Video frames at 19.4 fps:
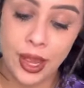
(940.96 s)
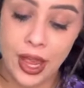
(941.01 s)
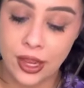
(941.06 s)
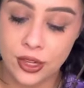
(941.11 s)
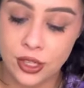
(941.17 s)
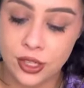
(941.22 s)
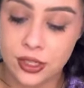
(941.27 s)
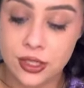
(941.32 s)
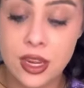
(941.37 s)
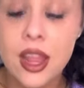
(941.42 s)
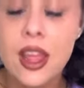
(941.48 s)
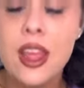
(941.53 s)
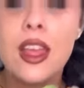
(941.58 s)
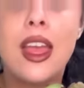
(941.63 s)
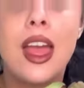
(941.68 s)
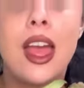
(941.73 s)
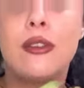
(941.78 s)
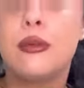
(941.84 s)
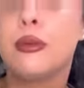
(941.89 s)
it, I just
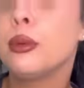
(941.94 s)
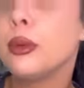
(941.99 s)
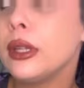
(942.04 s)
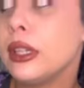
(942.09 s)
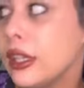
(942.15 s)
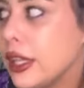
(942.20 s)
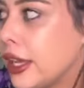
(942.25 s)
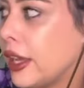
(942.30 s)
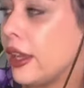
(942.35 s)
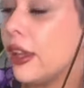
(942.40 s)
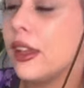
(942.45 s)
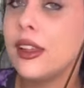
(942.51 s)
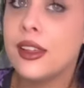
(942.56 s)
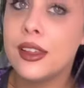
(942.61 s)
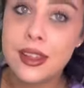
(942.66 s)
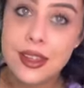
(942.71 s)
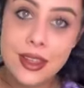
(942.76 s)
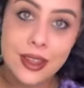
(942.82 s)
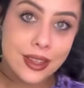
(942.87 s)
have really
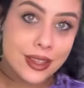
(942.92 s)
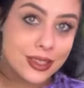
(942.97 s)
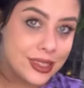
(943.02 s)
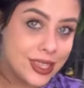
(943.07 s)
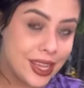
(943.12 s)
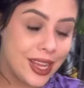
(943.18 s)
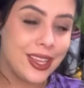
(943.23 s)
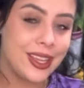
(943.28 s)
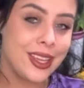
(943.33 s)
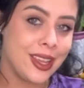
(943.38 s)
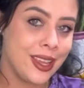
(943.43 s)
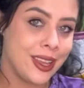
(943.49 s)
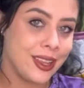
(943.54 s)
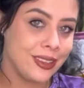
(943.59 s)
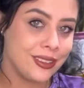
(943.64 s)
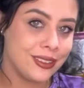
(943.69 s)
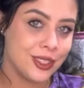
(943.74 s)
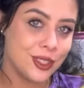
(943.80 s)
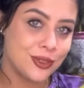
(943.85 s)

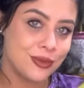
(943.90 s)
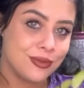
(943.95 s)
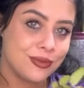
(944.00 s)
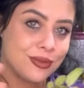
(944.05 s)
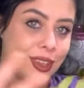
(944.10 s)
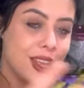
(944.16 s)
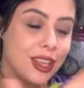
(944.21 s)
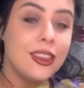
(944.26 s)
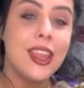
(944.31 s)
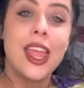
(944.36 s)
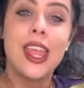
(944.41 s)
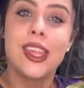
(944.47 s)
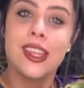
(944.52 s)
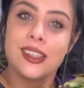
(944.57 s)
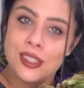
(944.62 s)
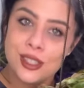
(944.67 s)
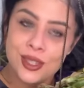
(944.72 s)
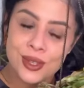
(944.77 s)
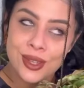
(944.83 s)
taken a
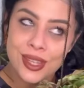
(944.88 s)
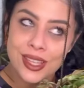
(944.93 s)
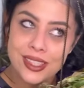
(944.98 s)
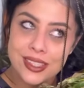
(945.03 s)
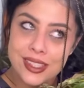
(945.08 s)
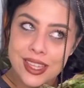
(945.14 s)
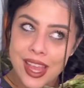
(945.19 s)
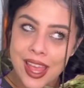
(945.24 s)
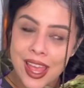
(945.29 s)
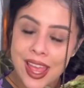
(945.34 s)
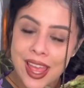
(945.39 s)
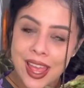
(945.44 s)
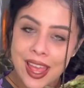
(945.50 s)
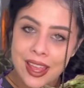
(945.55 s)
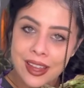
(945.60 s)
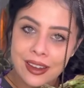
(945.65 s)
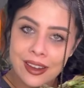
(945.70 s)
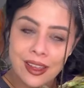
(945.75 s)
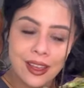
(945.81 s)
liking to it
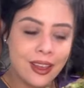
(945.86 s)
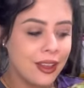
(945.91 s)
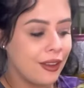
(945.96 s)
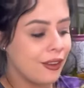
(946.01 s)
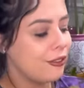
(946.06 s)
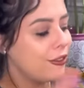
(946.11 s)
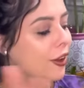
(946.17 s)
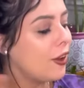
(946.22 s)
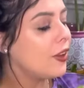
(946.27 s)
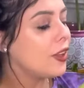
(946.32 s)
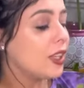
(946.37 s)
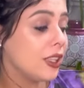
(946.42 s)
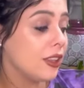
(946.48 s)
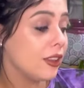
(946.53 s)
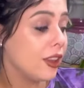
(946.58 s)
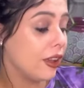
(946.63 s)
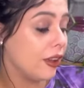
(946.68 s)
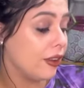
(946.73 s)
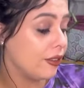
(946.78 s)
and fallen in
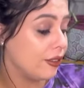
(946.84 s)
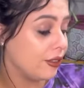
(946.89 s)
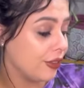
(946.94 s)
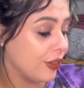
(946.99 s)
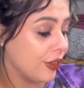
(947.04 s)
love.